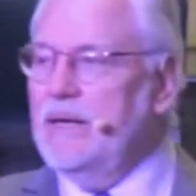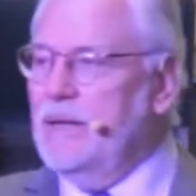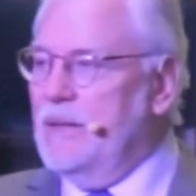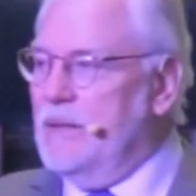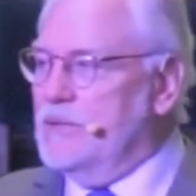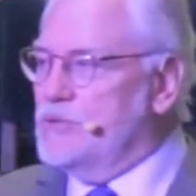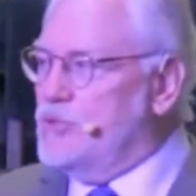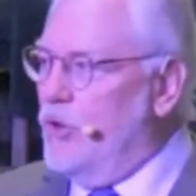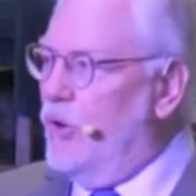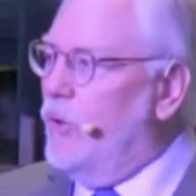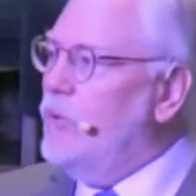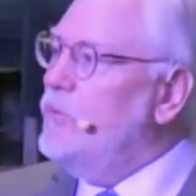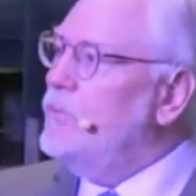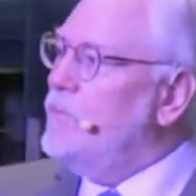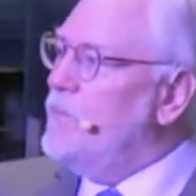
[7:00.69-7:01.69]

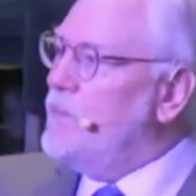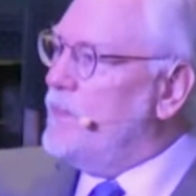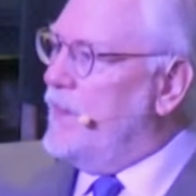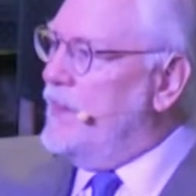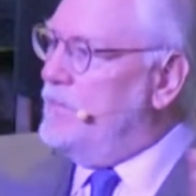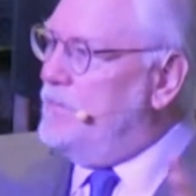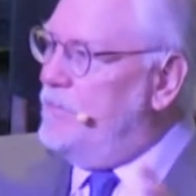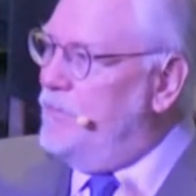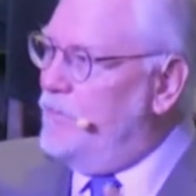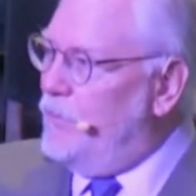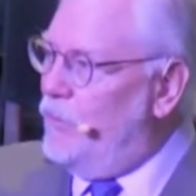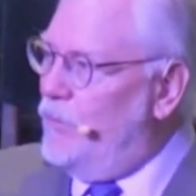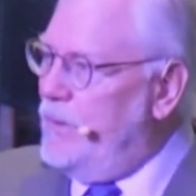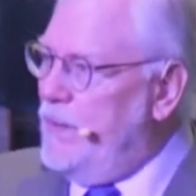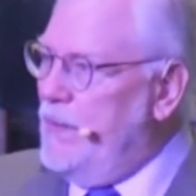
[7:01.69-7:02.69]
So,
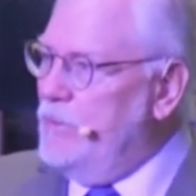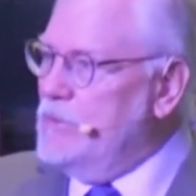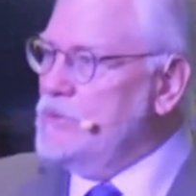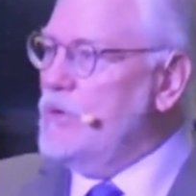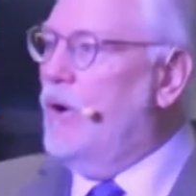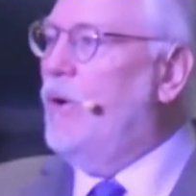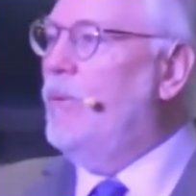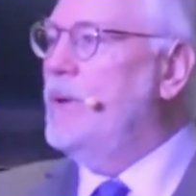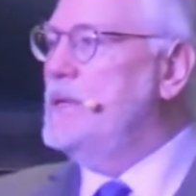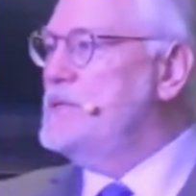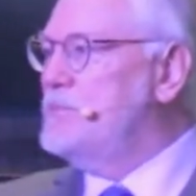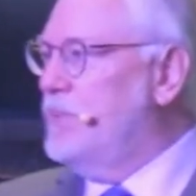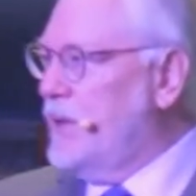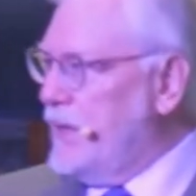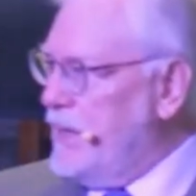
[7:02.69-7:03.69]
it was always
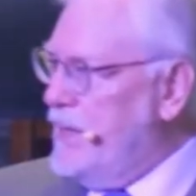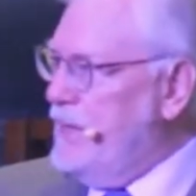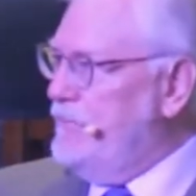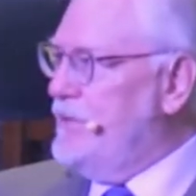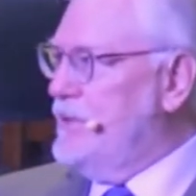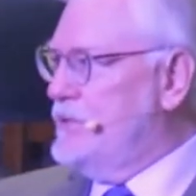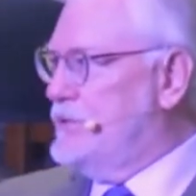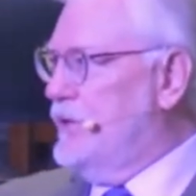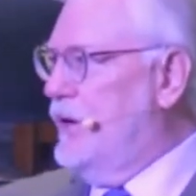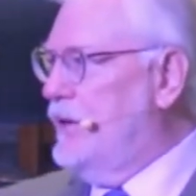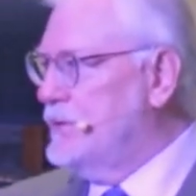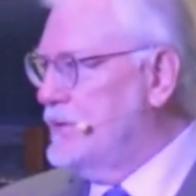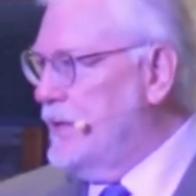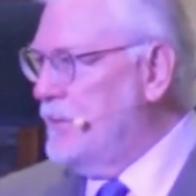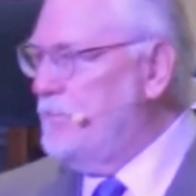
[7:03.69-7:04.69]
believed and taught
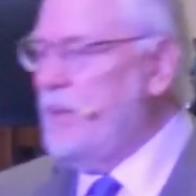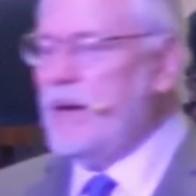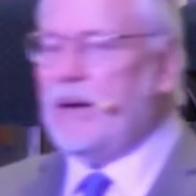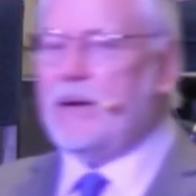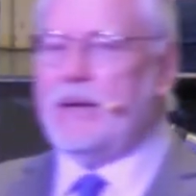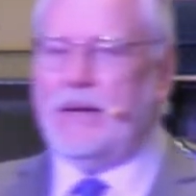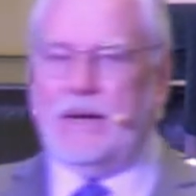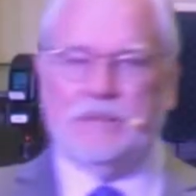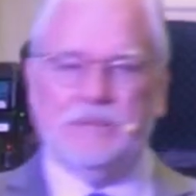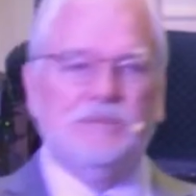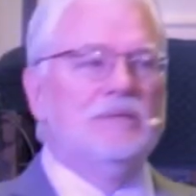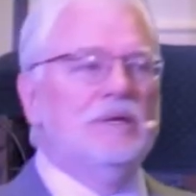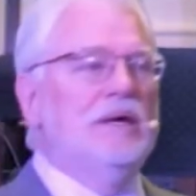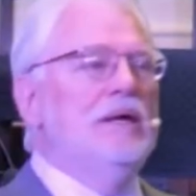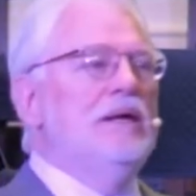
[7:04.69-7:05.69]
that paradise,
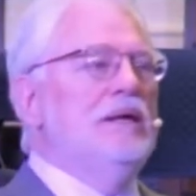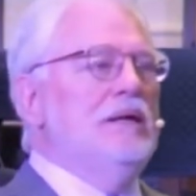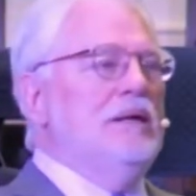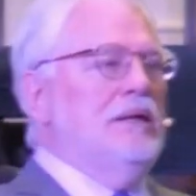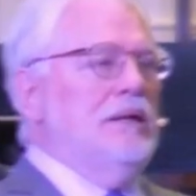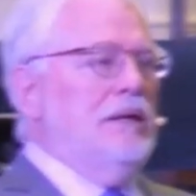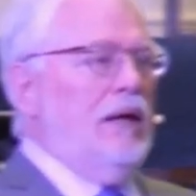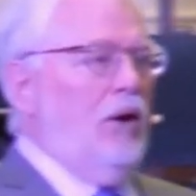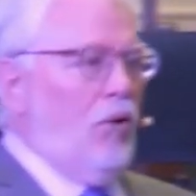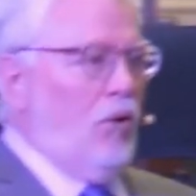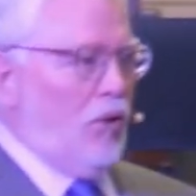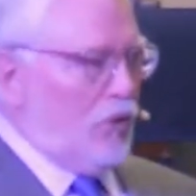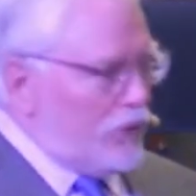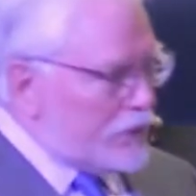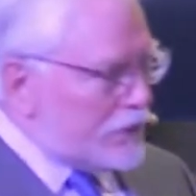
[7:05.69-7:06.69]

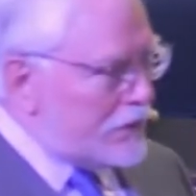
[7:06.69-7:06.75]
or